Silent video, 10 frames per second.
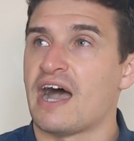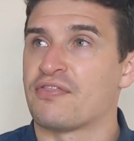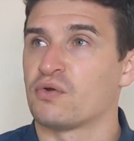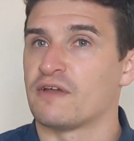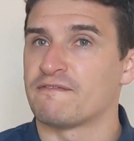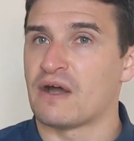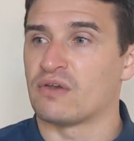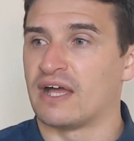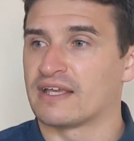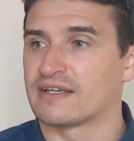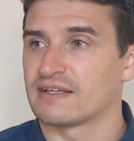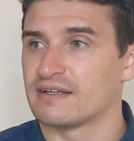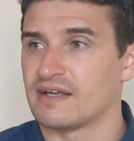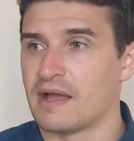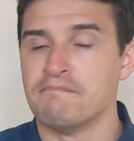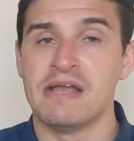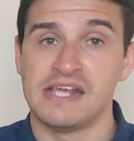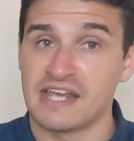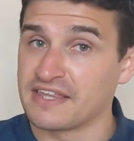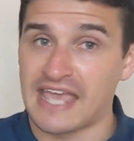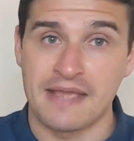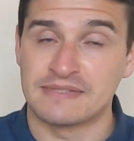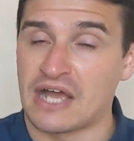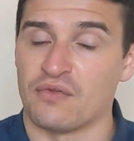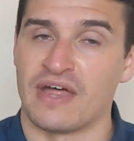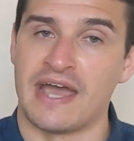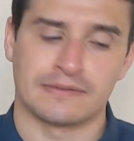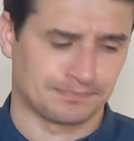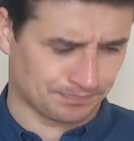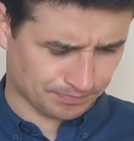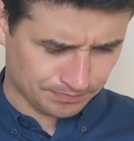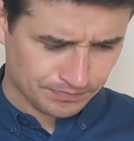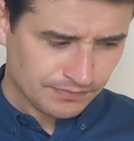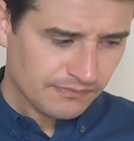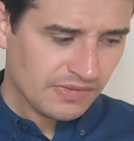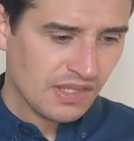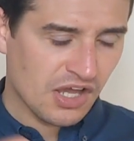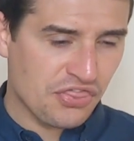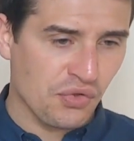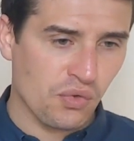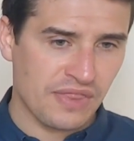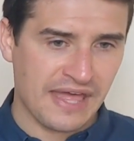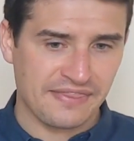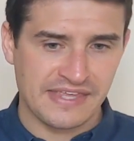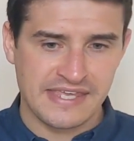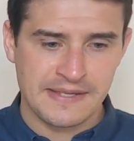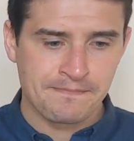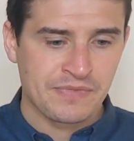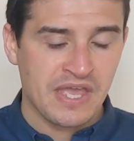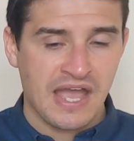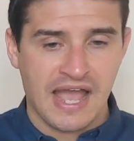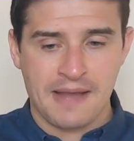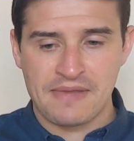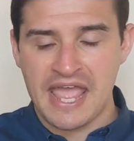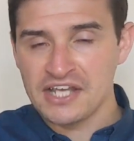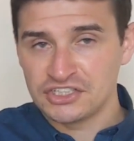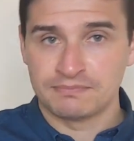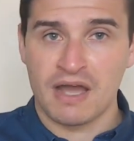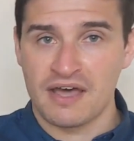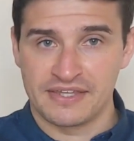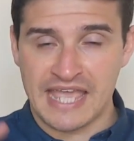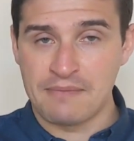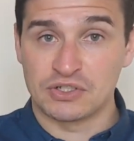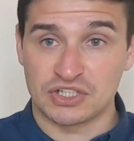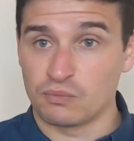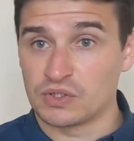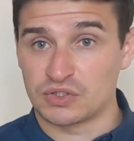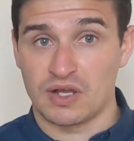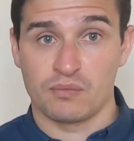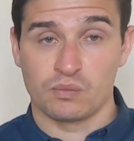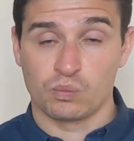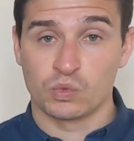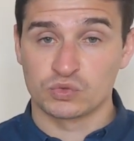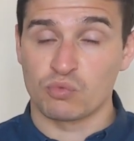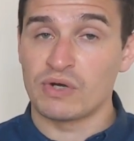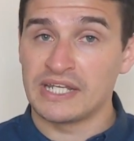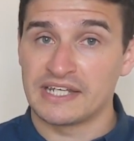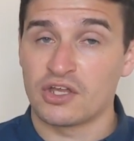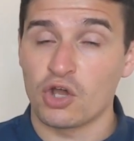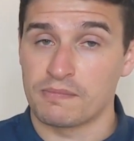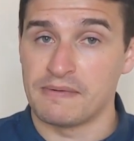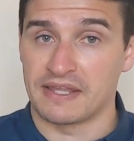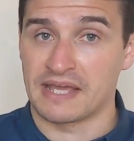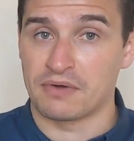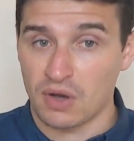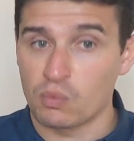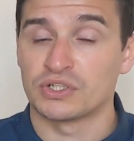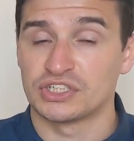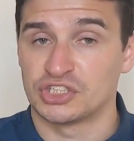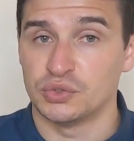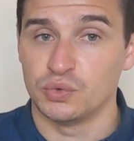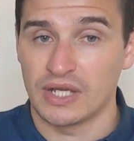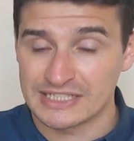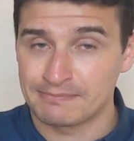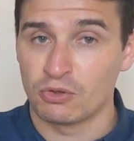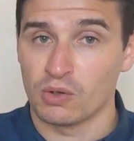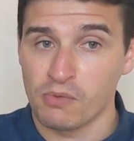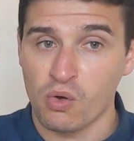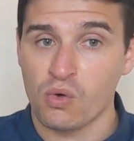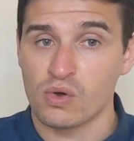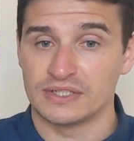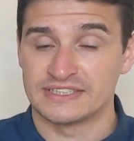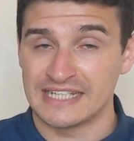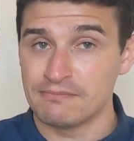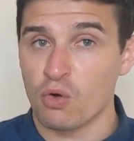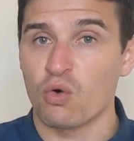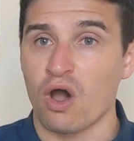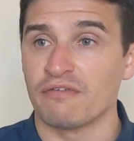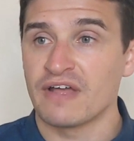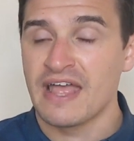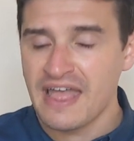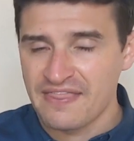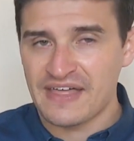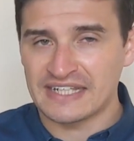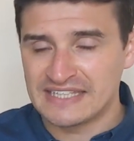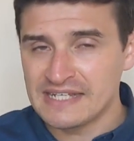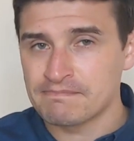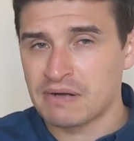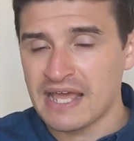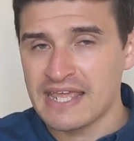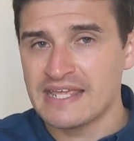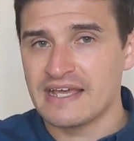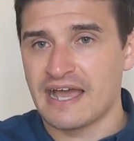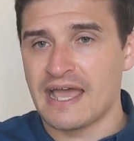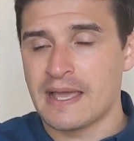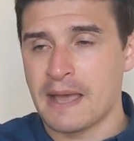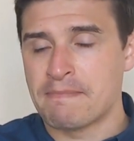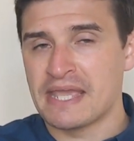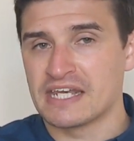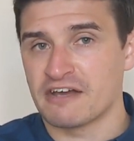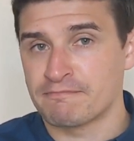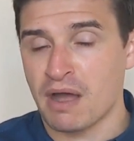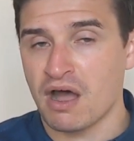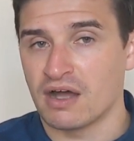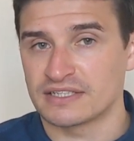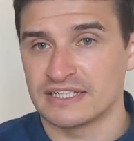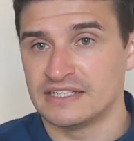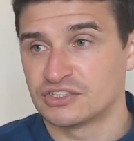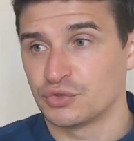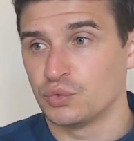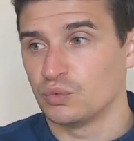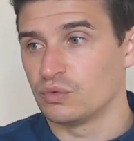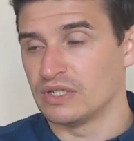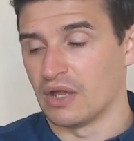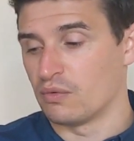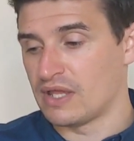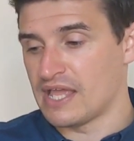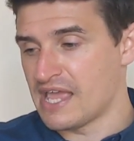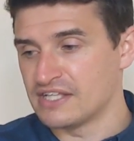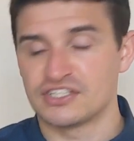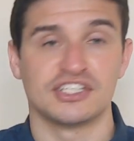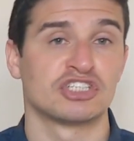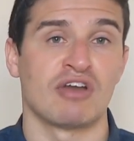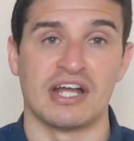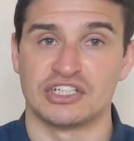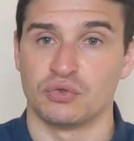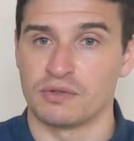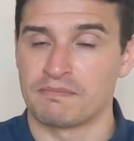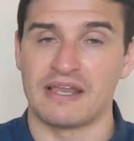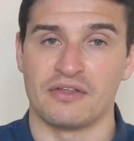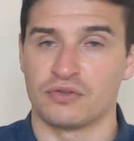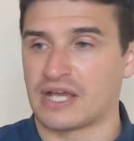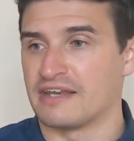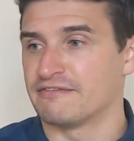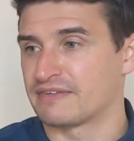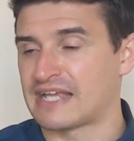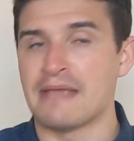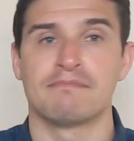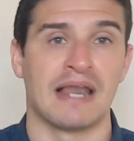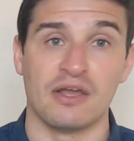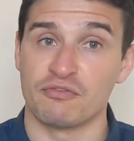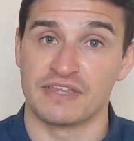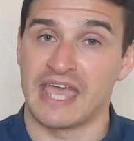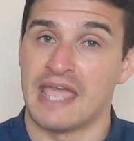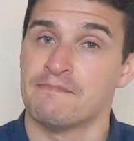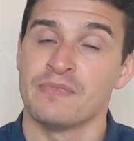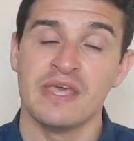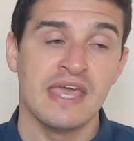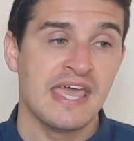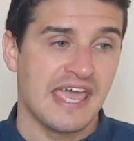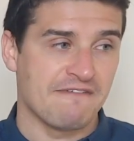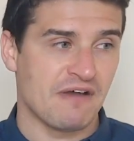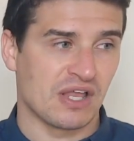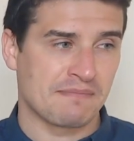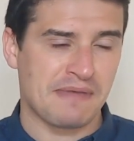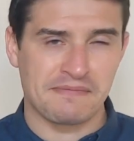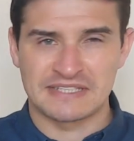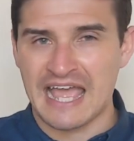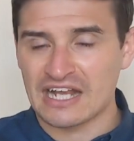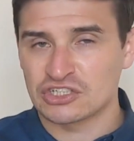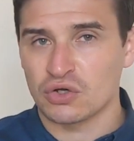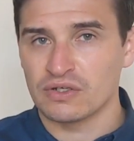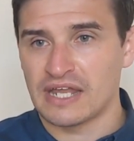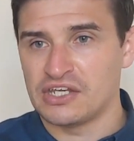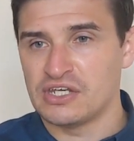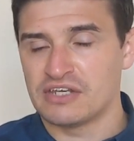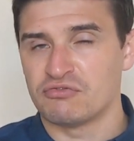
I thought it felt like a million other games out there. I thought that the engine part of the game, which really did hook me about the game, I wanted to explore more and see more of, that didn't play a big enough part into, you know, into the strategy or the kind of gameplay of the game. It felt like a bit tacked on, and